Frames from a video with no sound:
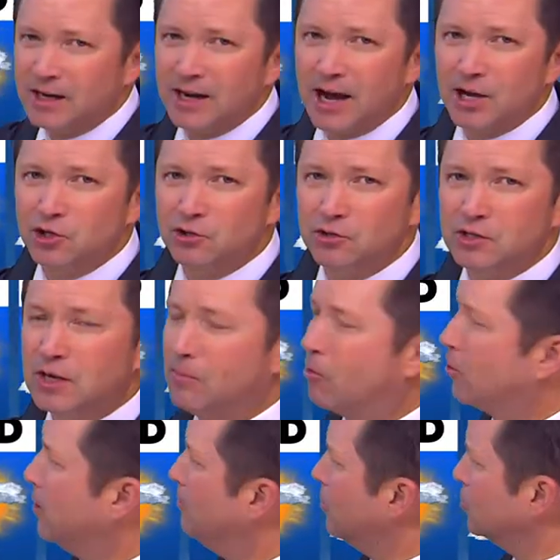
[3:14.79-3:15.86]
night, Tuesday
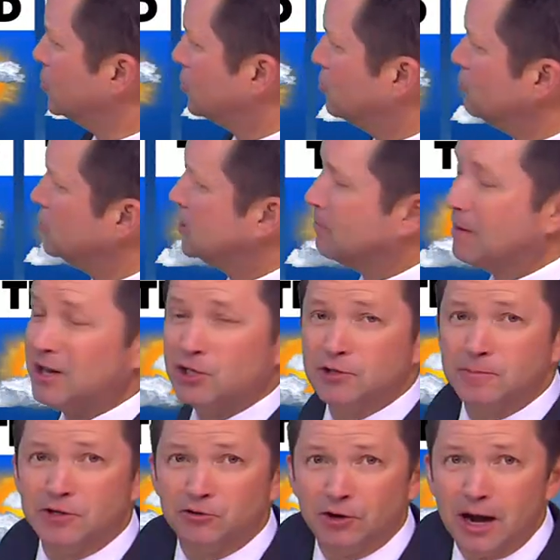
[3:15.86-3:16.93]
morning. Most of Tuesday may
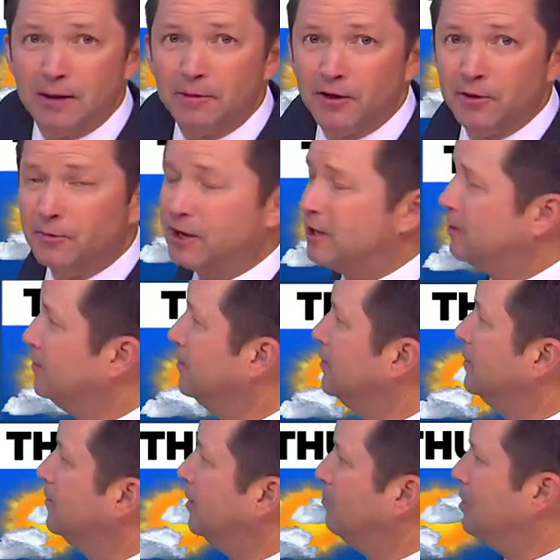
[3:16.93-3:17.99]
just be dry, by the way.
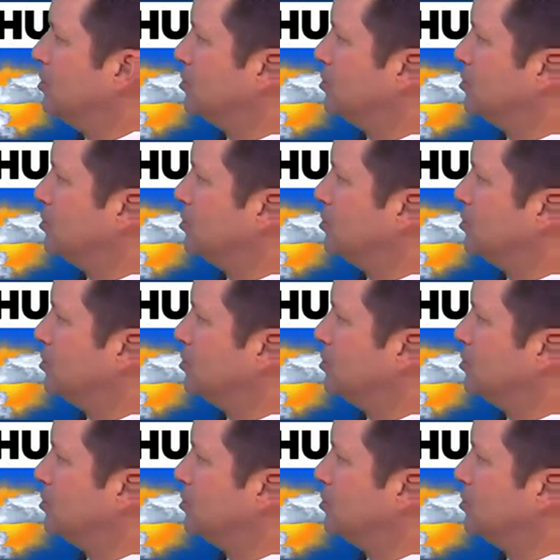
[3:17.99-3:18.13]
It may